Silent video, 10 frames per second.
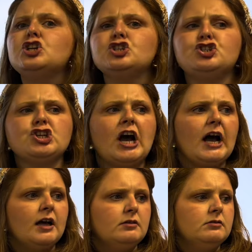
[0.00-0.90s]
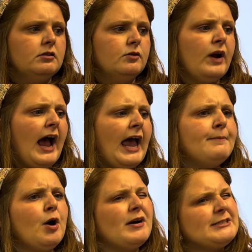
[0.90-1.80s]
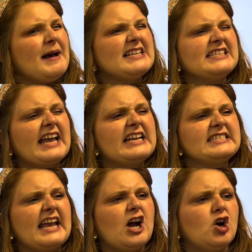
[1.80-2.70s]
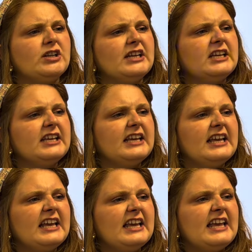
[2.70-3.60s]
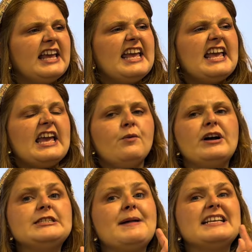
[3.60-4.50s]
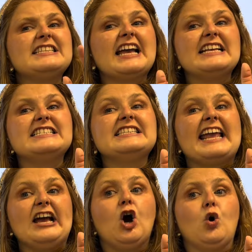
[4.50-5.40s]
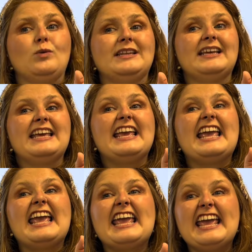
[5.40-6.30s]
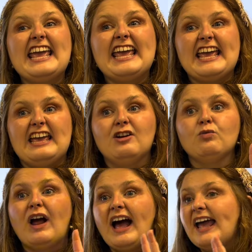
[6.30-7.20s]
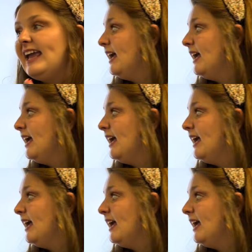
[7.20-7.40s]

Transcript: J. Right? But what's my second sound? What's my second sound? I. Right?